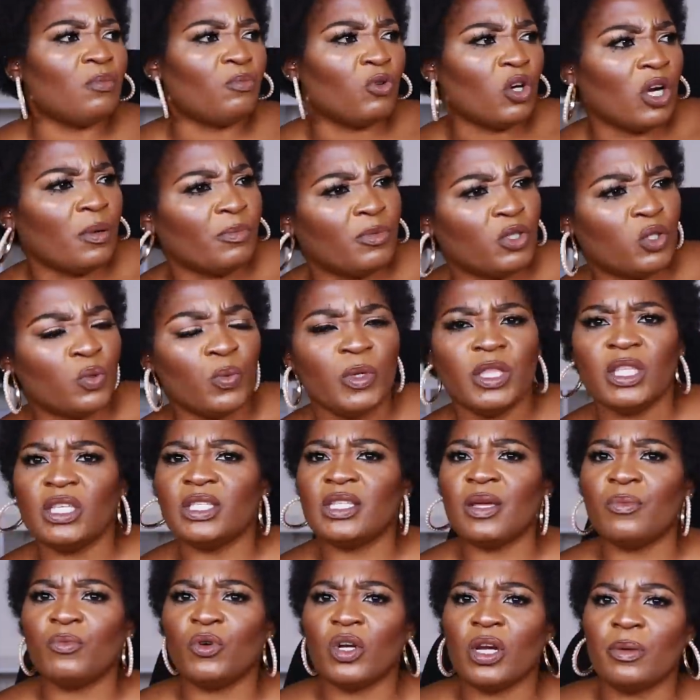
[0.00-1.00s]
I'm gonna be doing
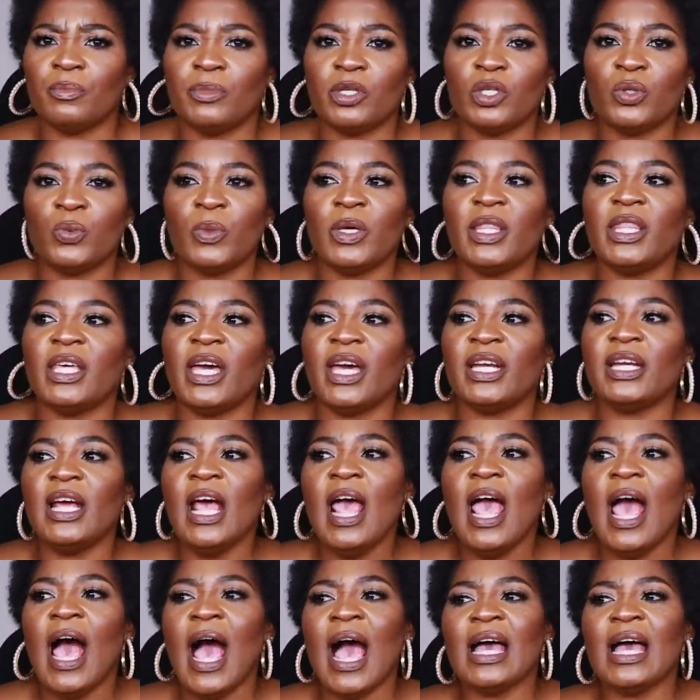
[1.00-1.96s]
this, I'm gonna be doing that?